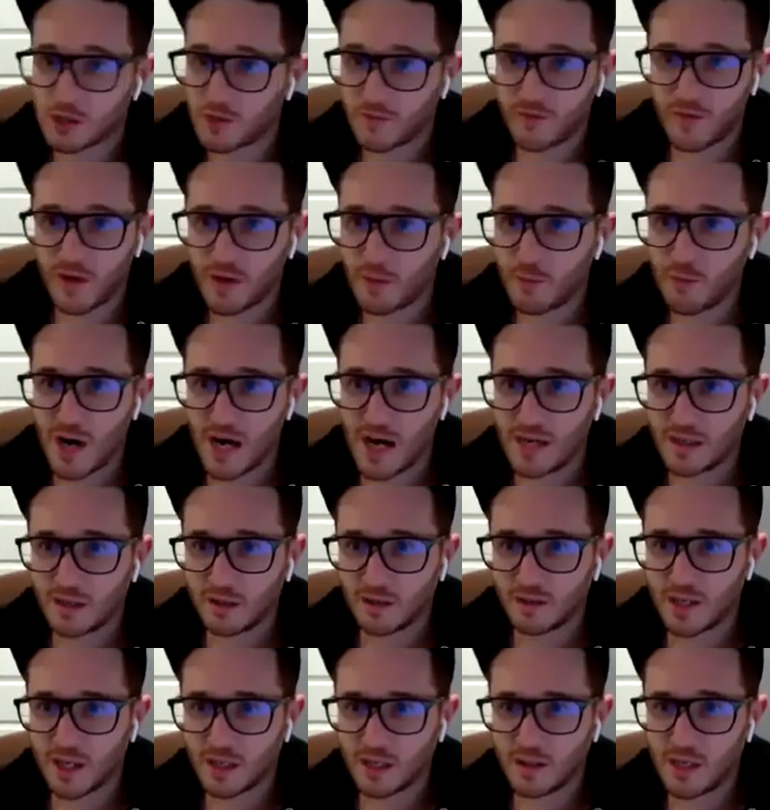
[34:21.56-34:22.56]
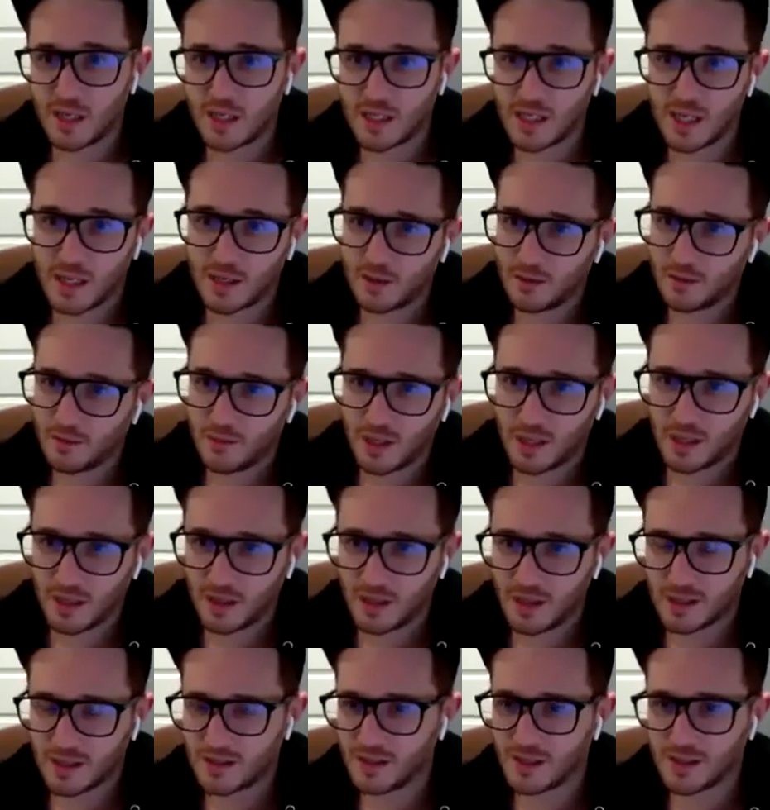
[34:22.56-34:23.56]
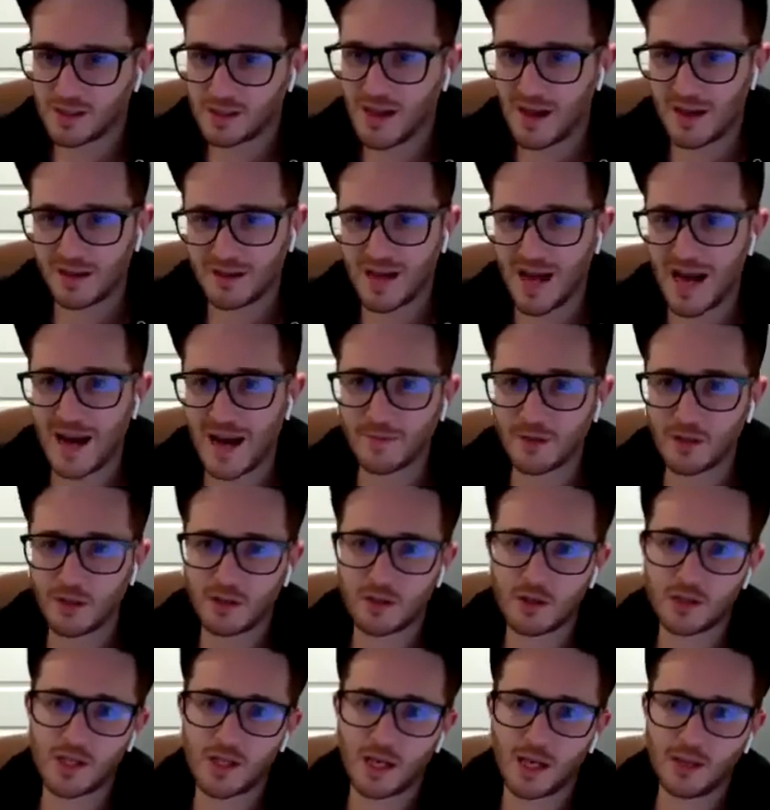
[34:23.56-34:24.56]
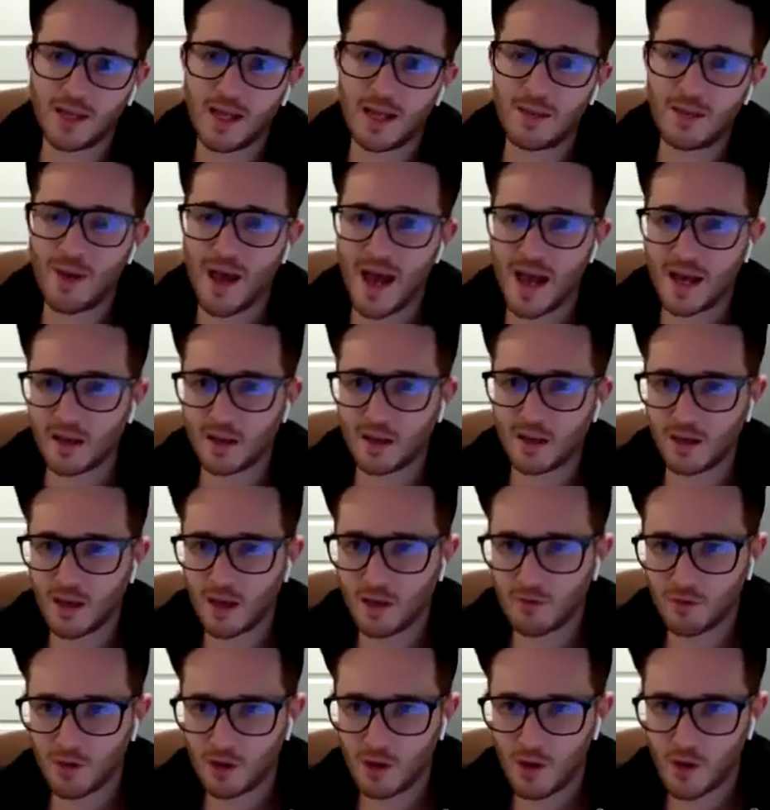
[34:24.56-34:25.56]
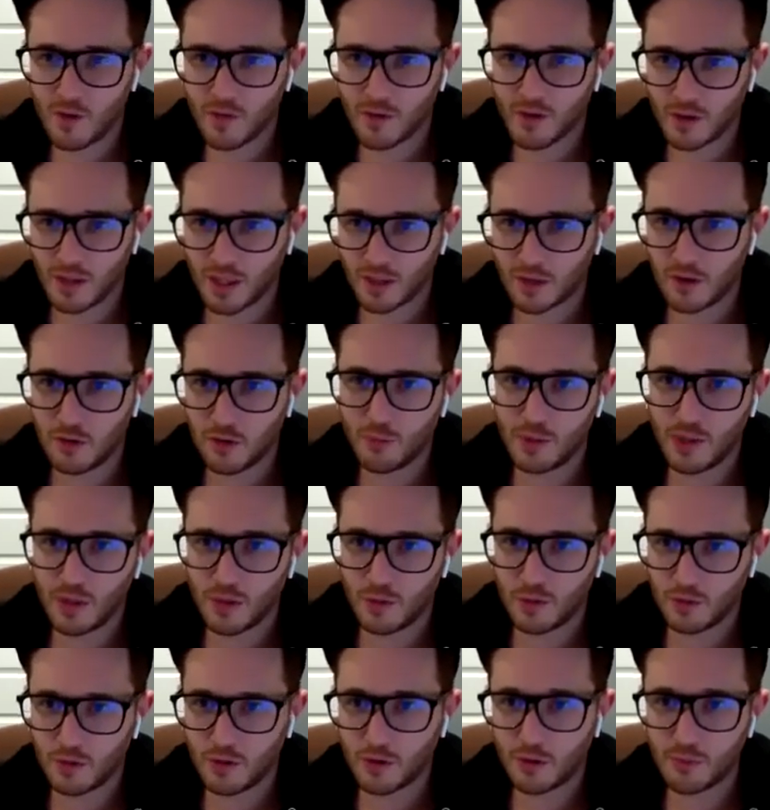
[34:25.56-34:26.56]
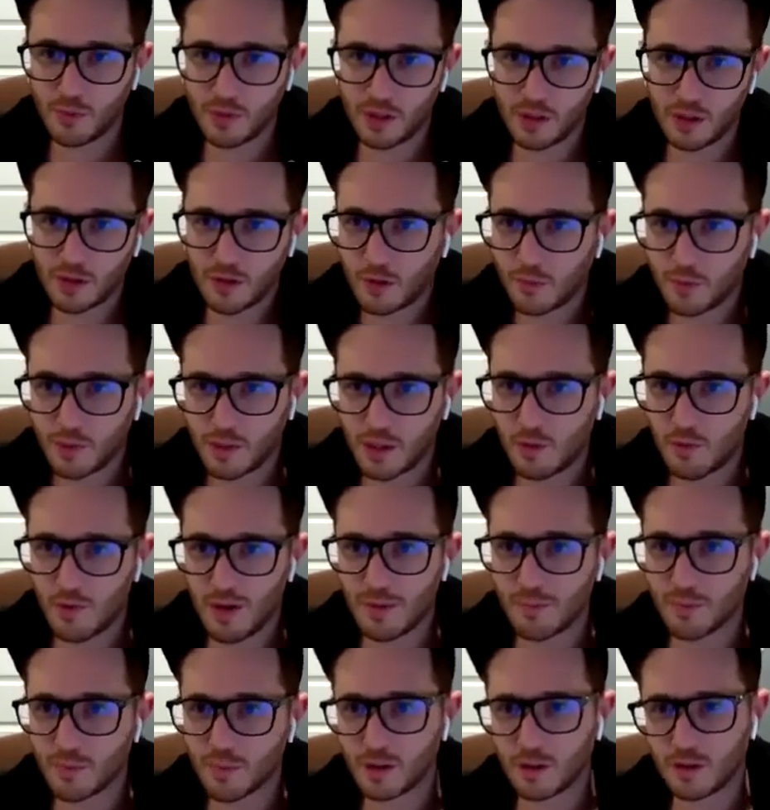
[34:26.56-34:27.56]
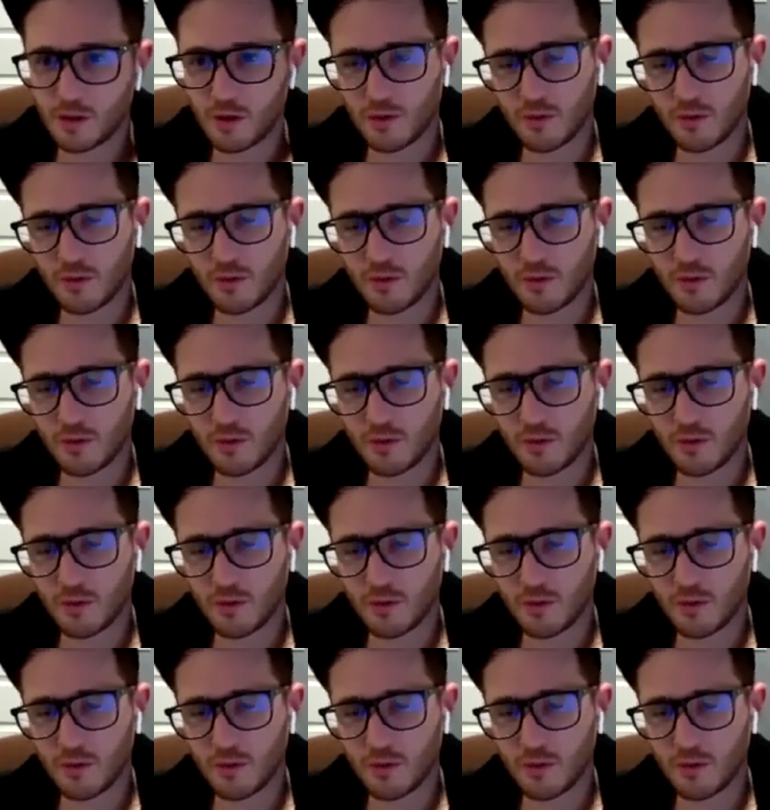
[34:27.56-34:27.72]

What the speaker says: just some very practical techniques. Like it's not a time to just like lay back and get run over. Like don't be a wimp.